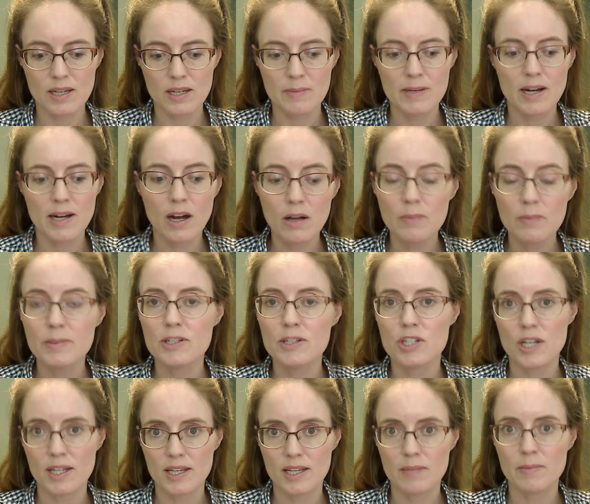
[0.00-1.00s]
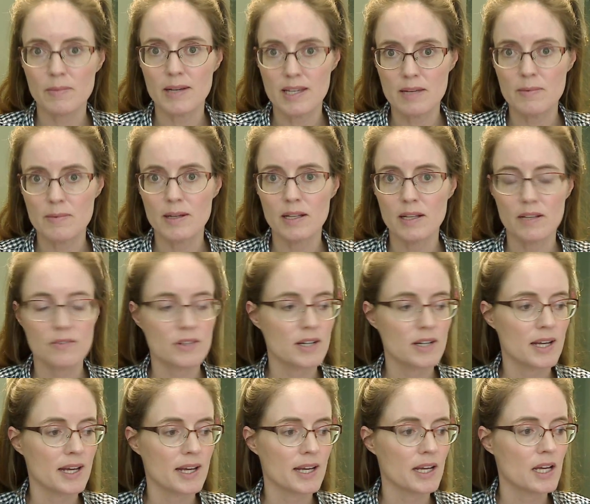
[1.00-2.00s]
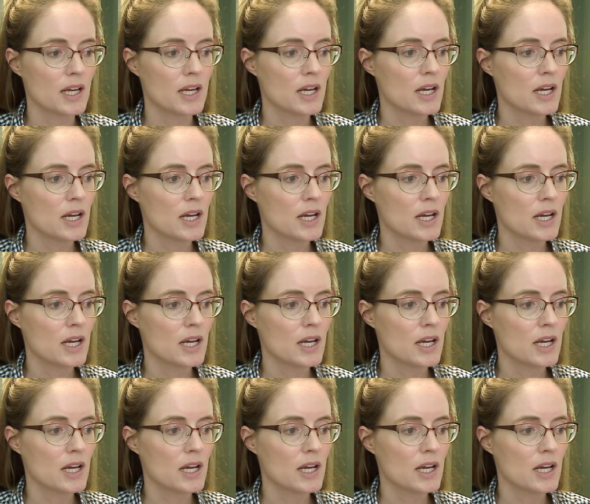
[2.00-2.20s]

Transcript: I mean, I'll be checking my email every day,